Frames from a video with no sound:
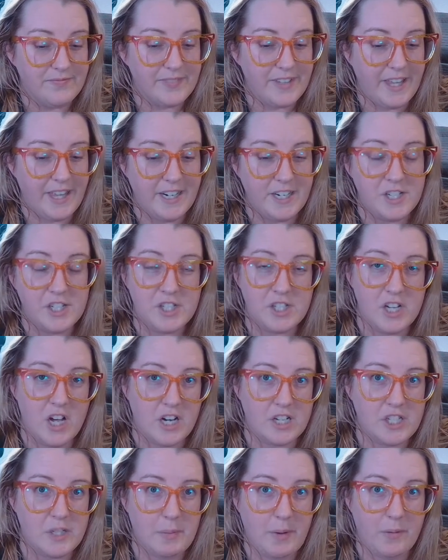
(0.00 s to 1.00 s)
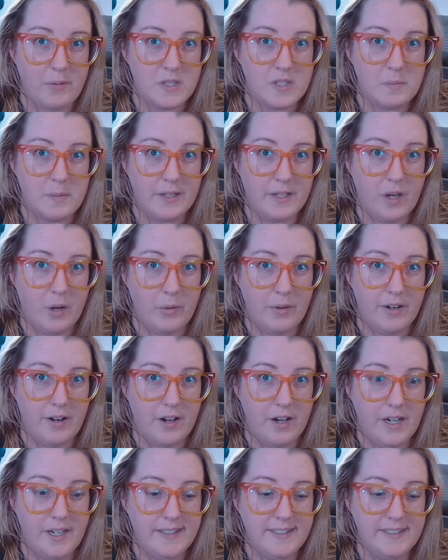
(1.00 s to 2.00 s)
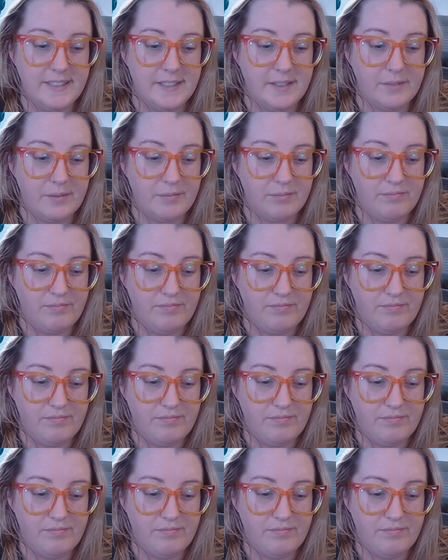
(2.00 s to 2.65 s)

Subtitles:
kind of just talk to you about what's been going on, and